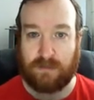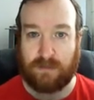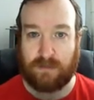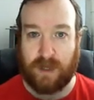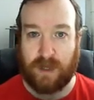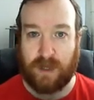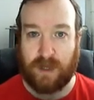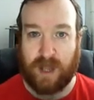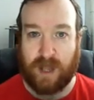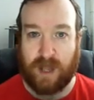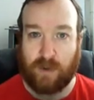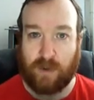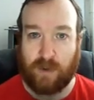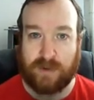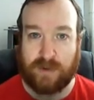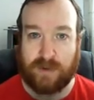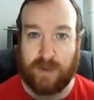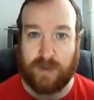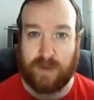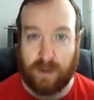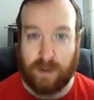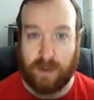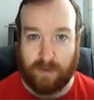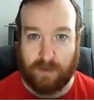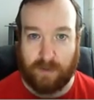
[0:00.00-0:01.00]
Okay, what do we
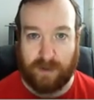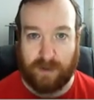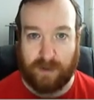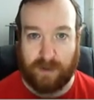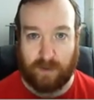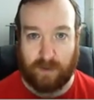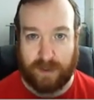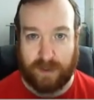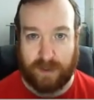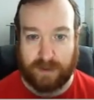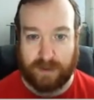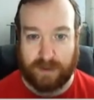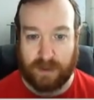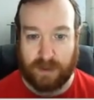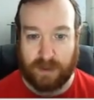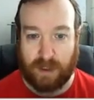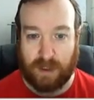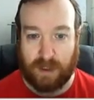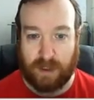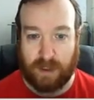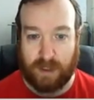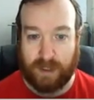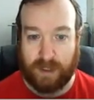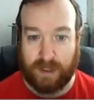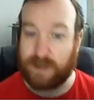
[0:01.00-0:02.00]
know about wind?
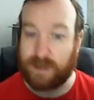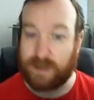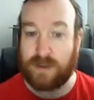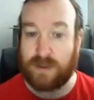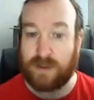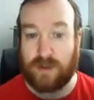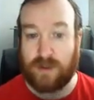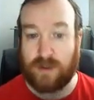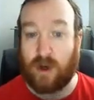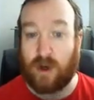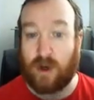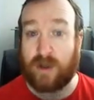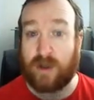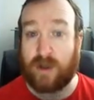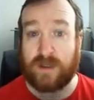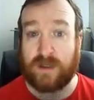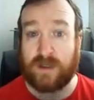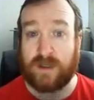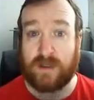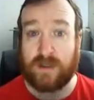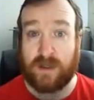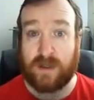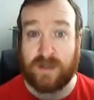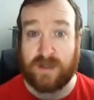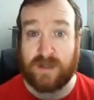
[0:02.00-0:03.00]
It's not
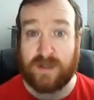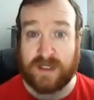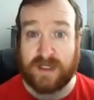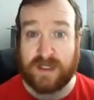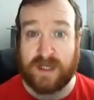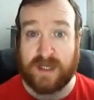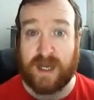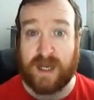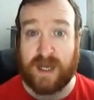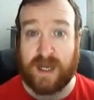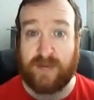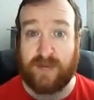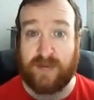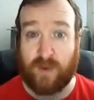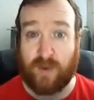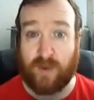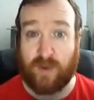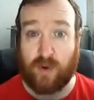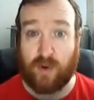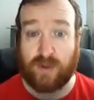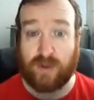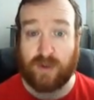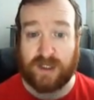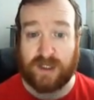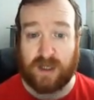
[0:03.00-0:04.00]
the same
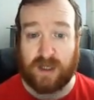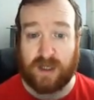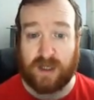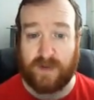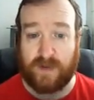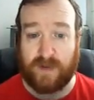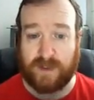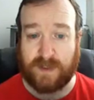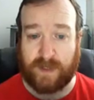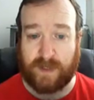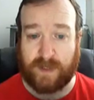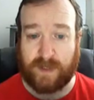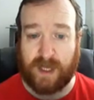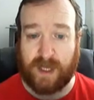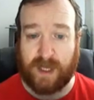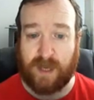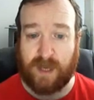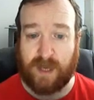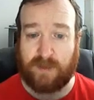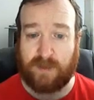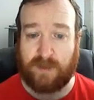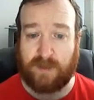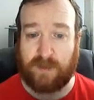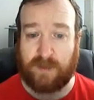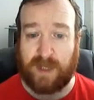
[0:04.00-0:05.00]
all the time, so it can't
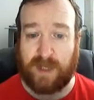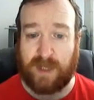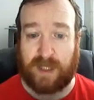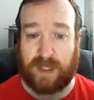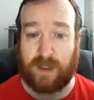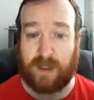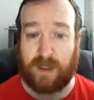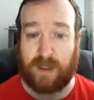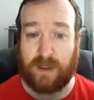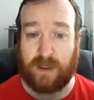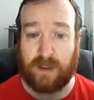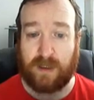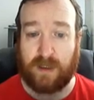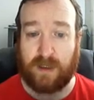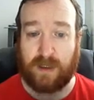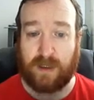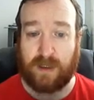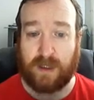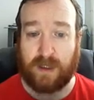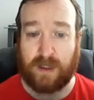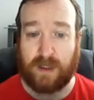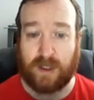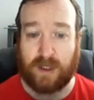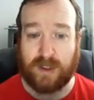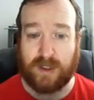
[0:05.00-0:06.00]
be B,
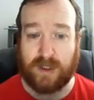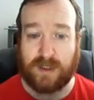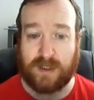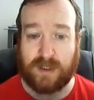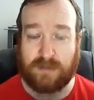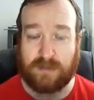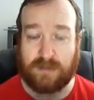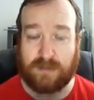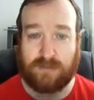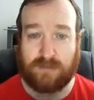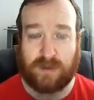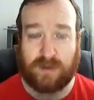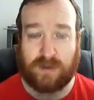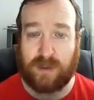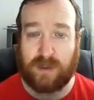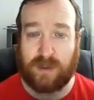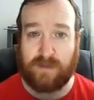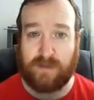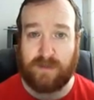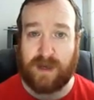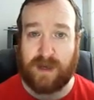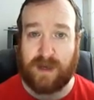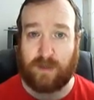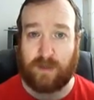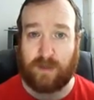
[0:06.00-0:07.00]
because the
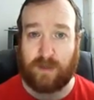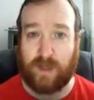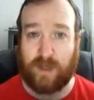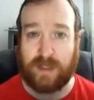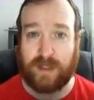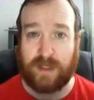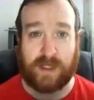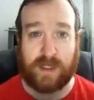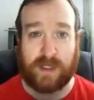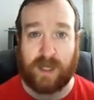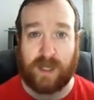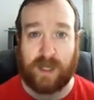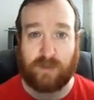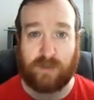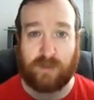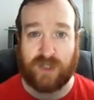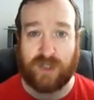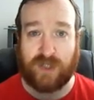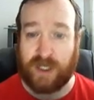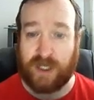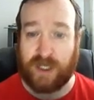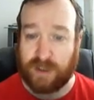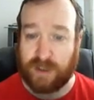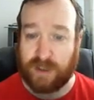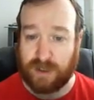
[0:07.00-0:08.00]
amount of wind I get will
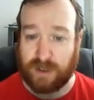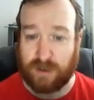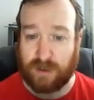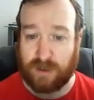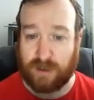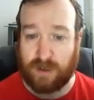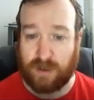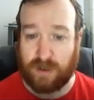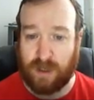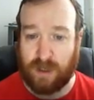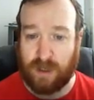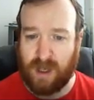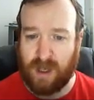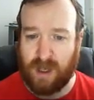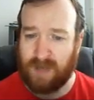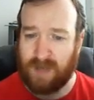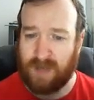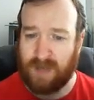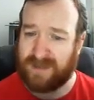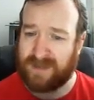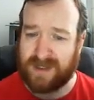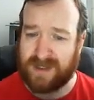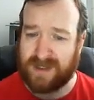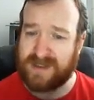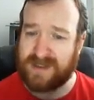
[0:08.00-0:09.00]
change.
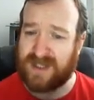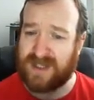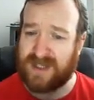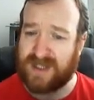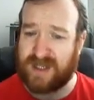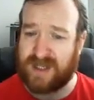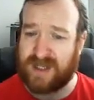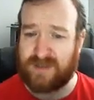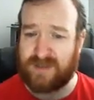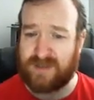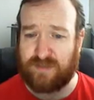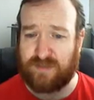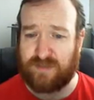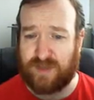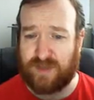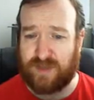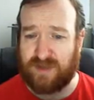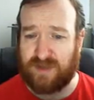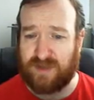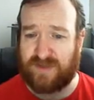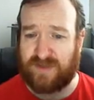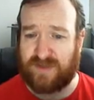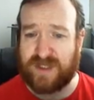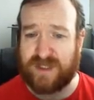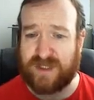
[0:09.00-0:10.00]
But it doesn't change
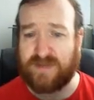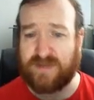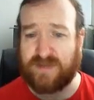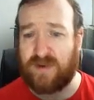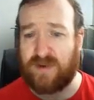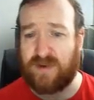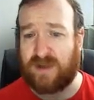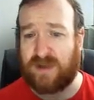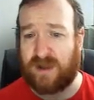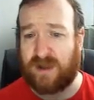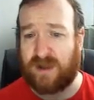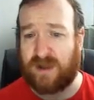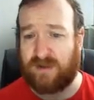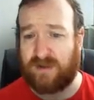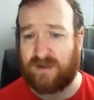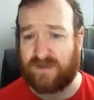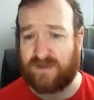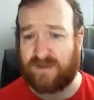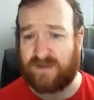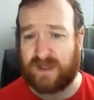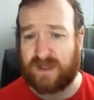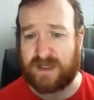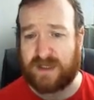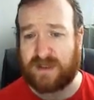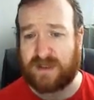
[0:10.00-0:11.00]
beautifully smoothly over
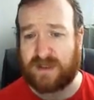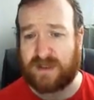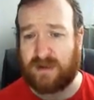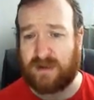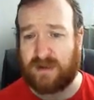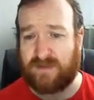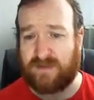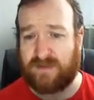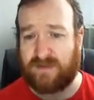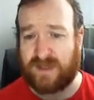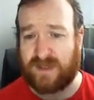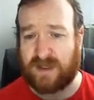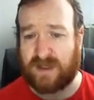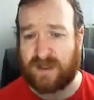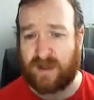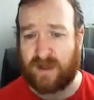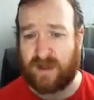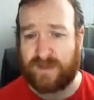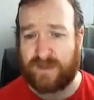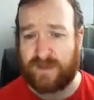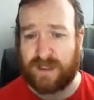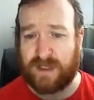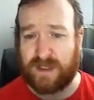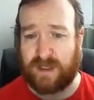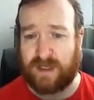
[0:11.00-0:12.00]
this time
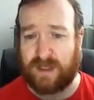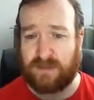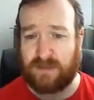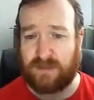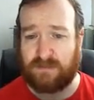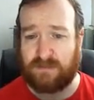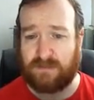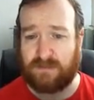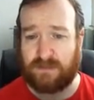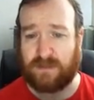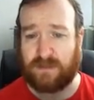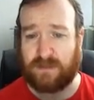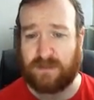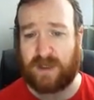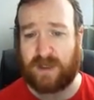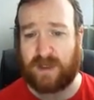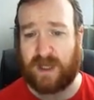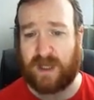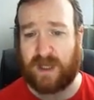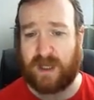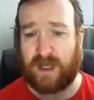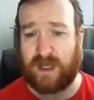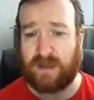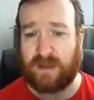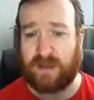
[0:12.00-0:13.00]
of day.
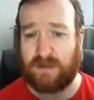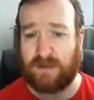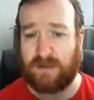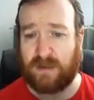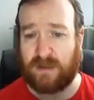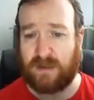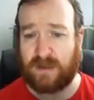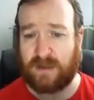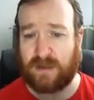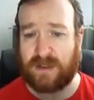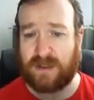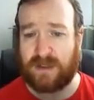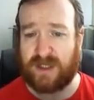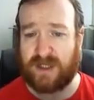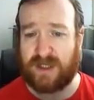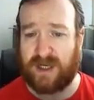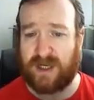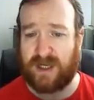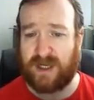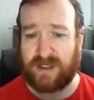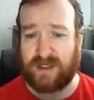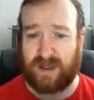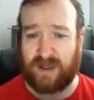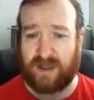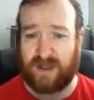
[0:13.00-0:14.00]
Okay, it doesn't
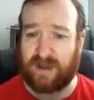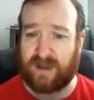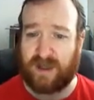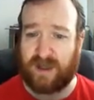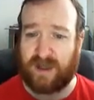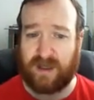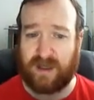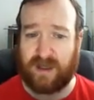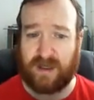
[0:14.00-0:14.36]
change like that.